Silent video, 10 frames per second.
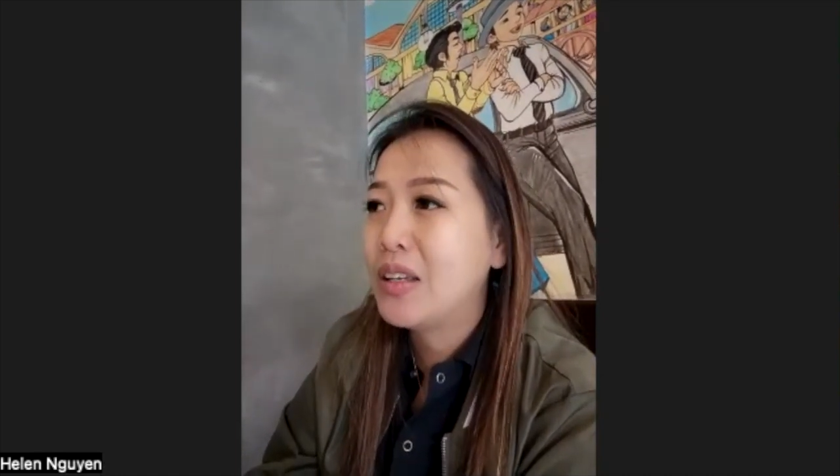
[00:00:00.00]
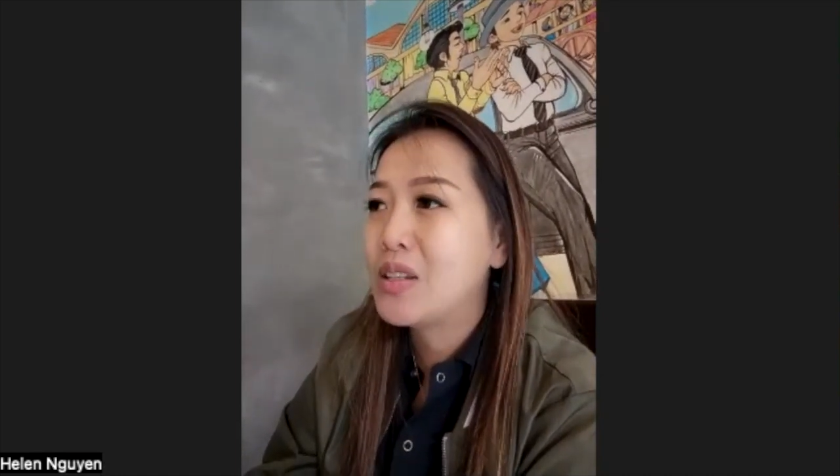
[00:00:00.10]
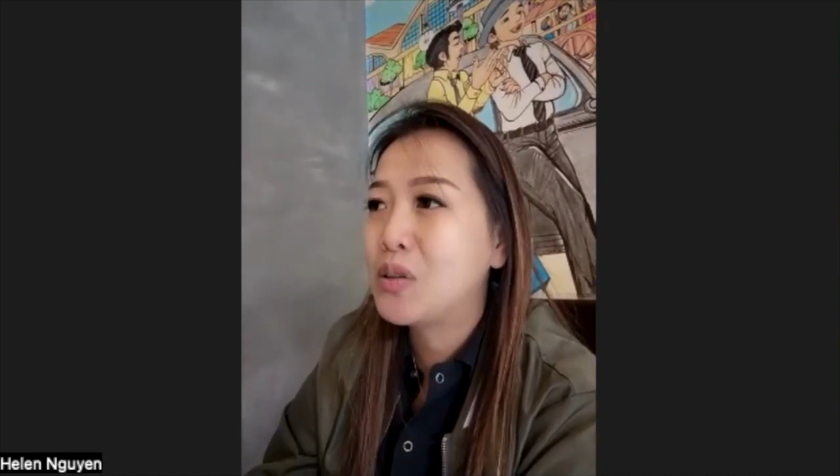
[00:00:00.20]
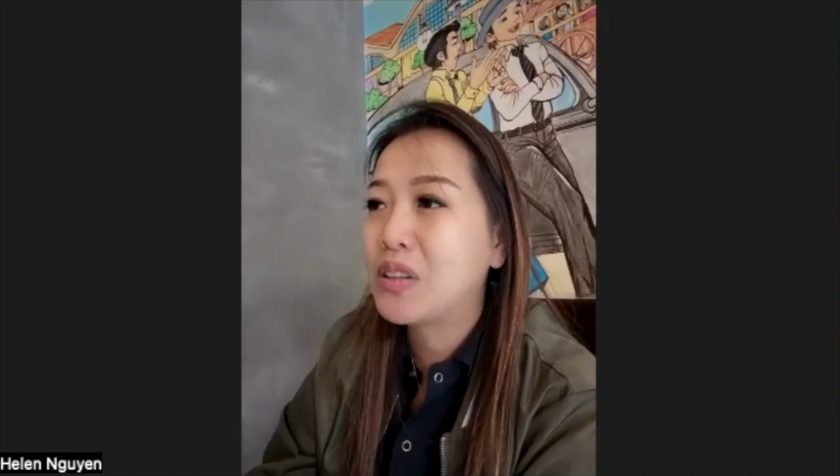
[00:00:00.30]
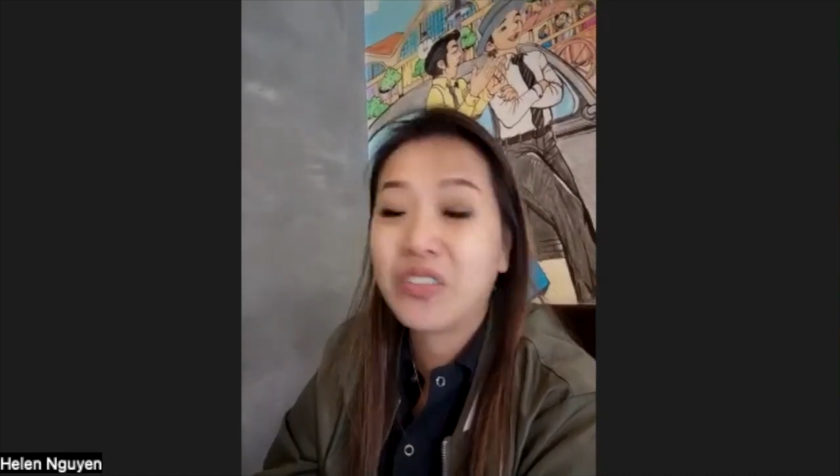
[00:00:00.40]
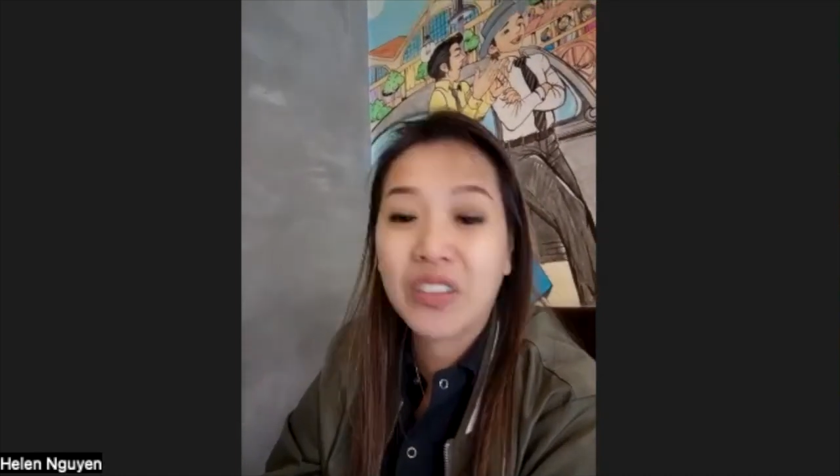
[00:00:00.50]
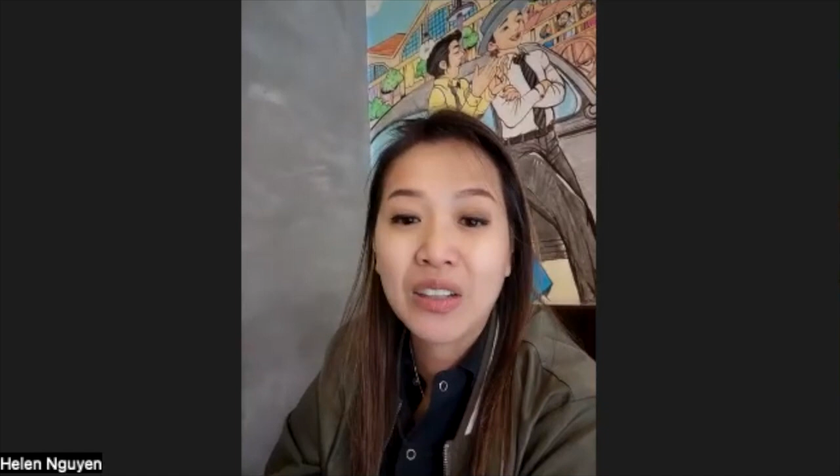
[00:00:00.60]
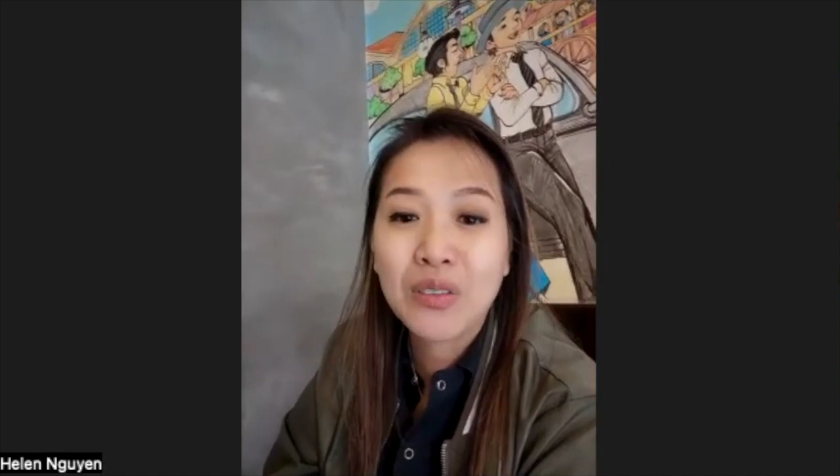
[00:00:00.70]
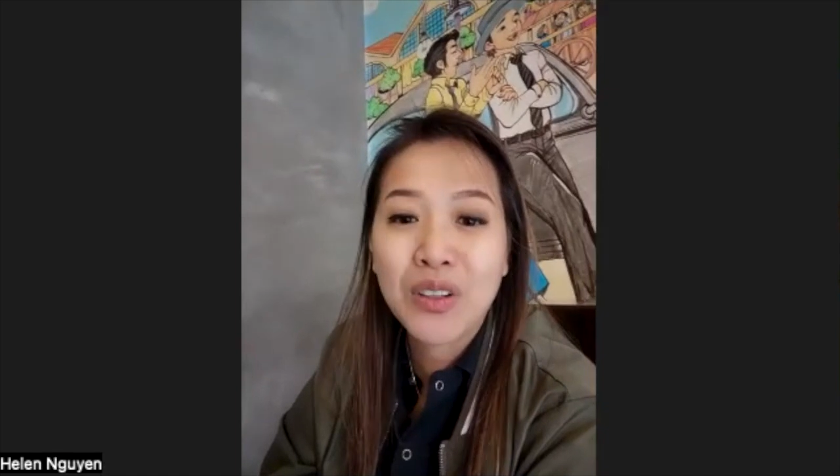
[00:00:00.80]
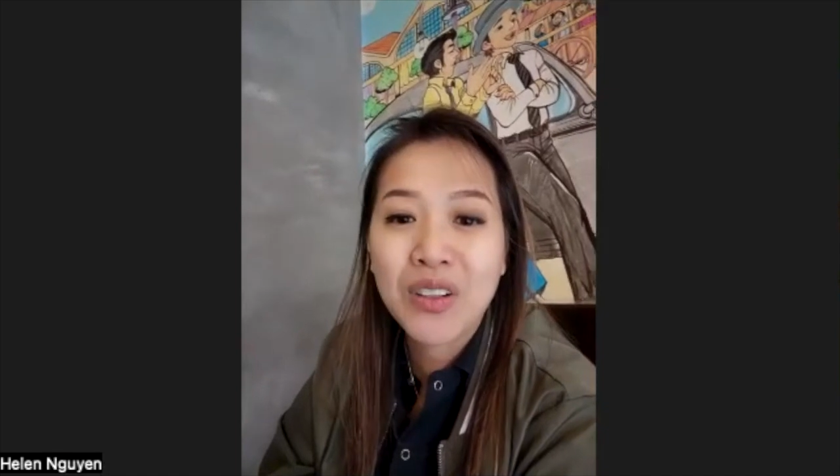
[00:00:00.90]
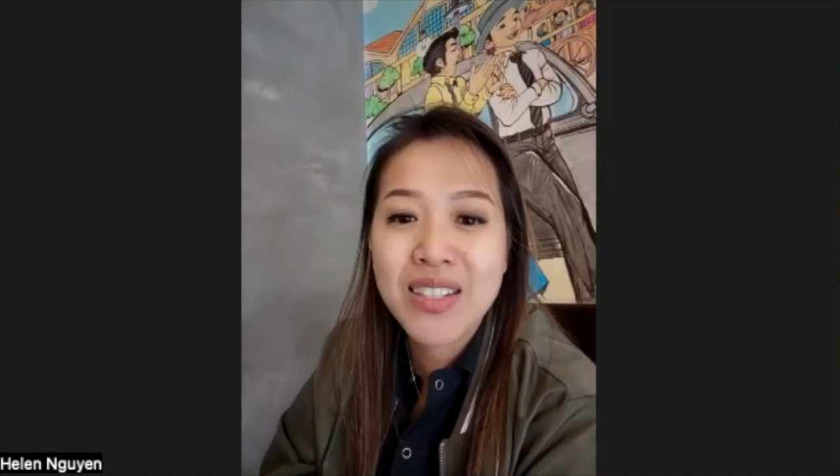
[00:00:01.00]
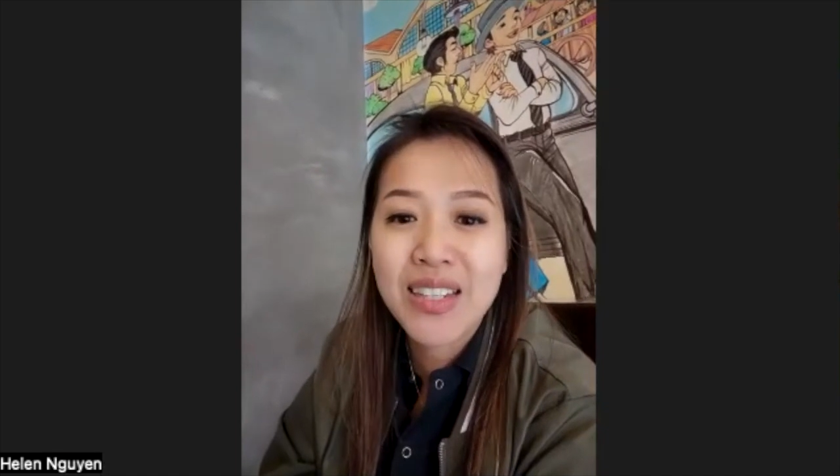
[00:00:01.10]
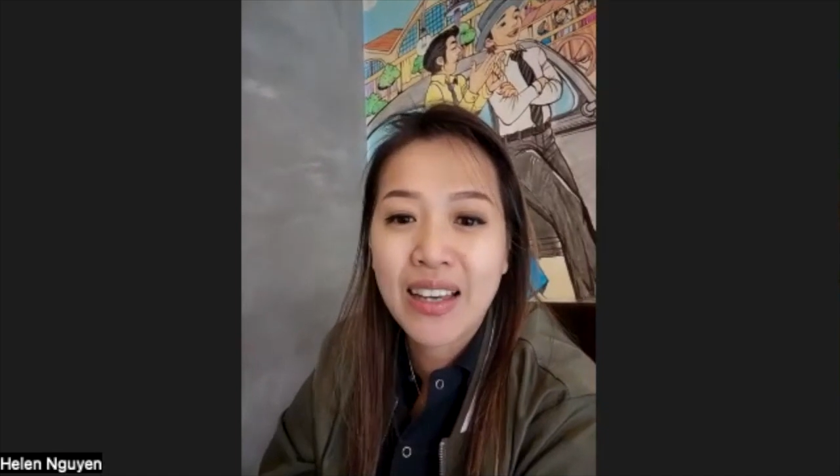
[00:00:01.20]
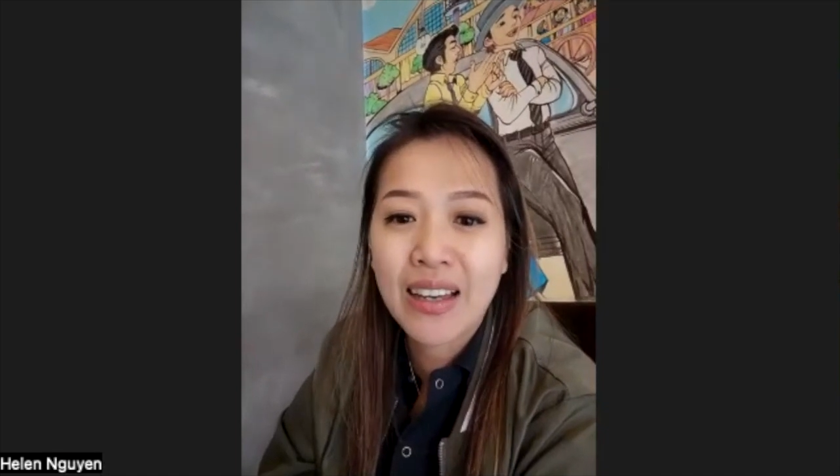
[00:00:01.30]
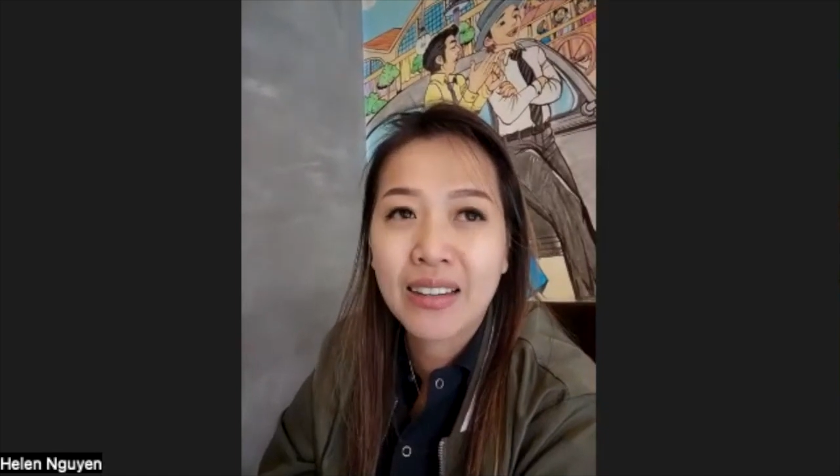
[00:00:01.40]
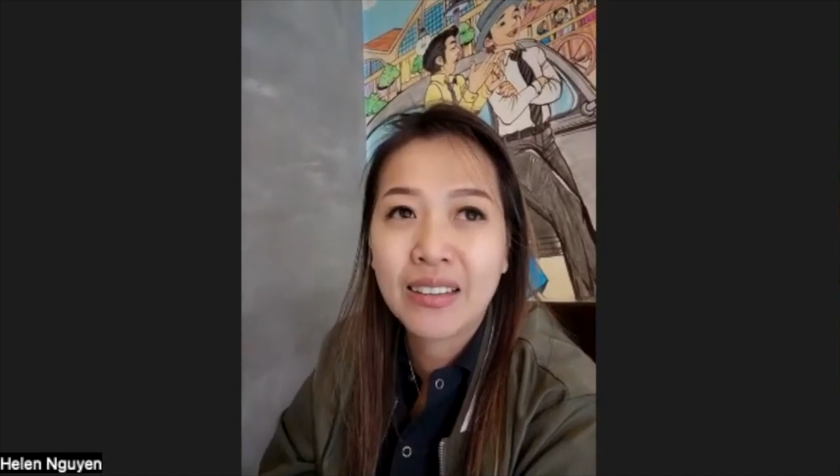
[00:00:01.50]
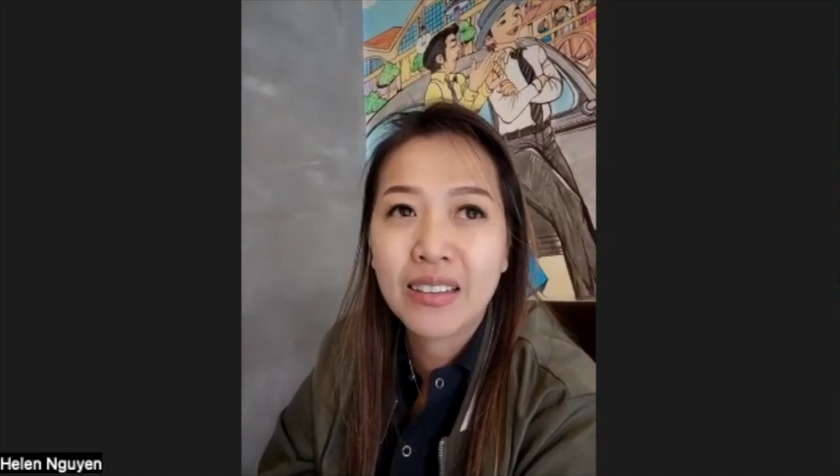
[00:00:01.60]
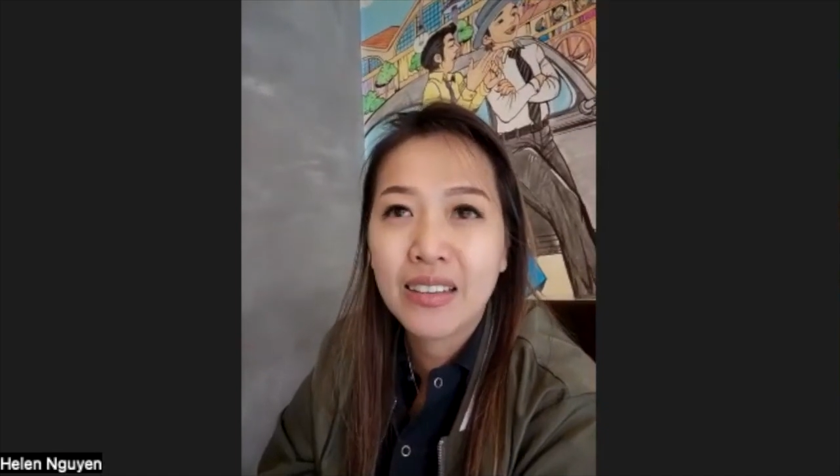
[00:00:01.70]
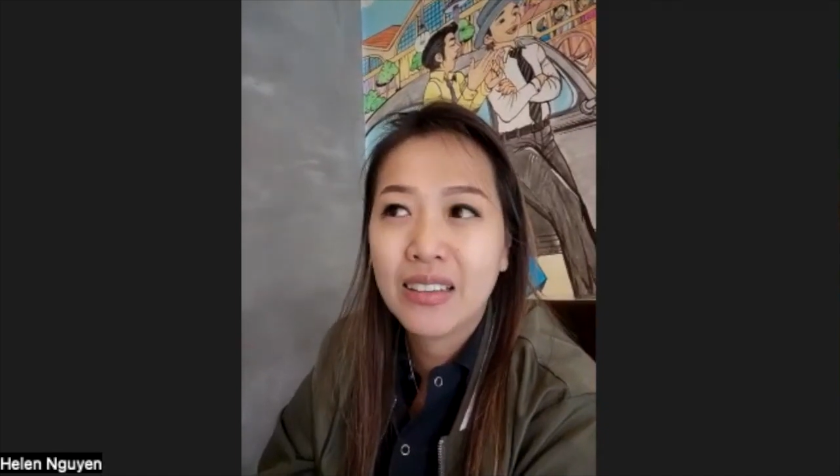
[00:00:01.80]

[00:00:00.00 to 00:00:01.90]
to the flavors. And